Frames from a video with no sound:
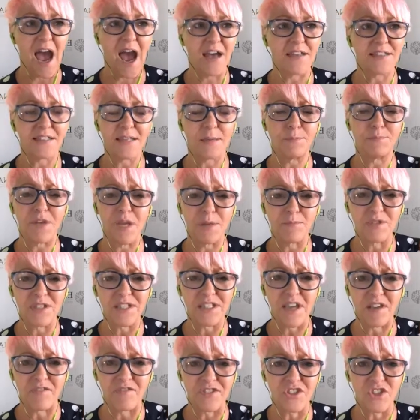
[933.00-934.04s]
Sometimes
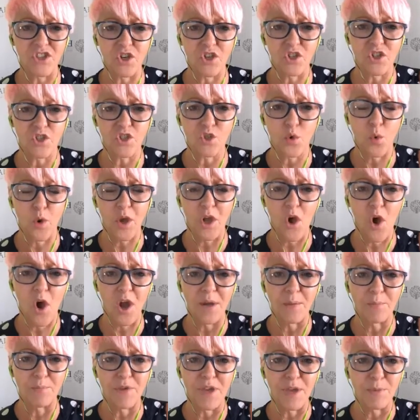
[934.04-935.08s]
stuff starts going on
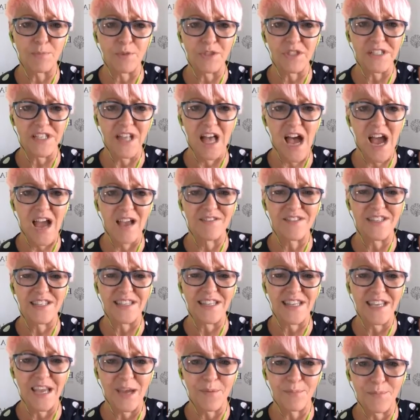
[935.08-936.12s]
in people's lives and
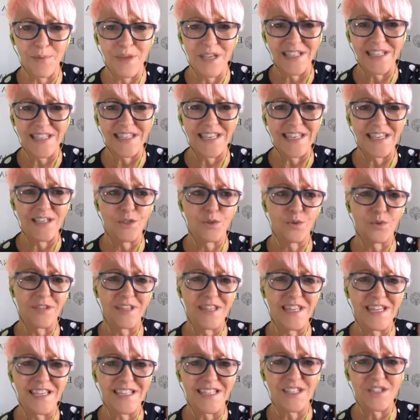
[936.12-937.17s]
they get busy doing
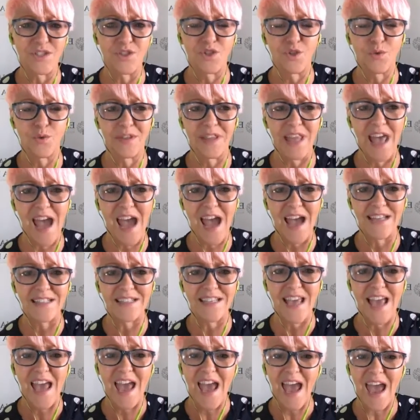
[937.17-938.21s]
this and doing that,
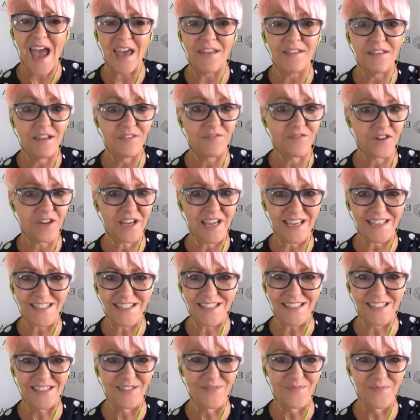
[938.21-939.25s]
and they forget
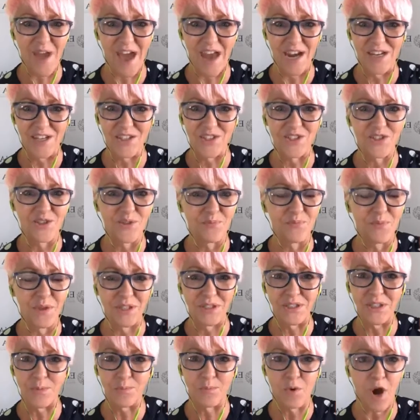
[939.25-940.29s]
to manage the
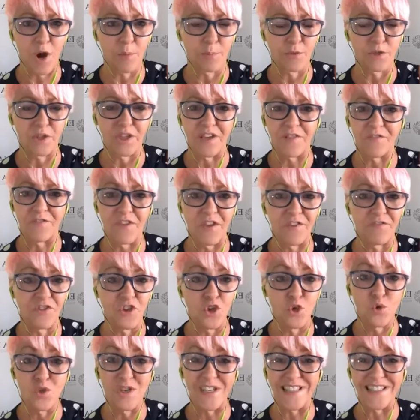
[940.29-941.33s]
building properly. If
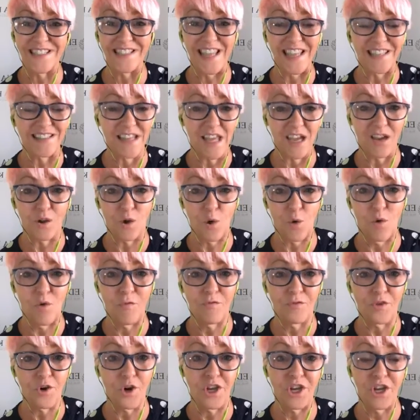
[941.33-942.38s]
you just let that go
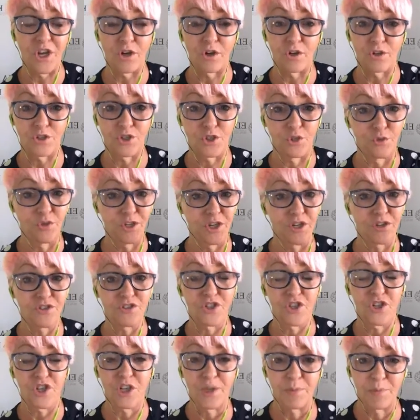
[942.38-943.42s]
for a year or 2 years,
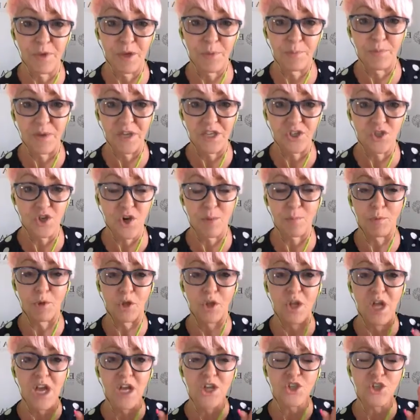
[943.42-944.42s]
you're going to be in big trouble.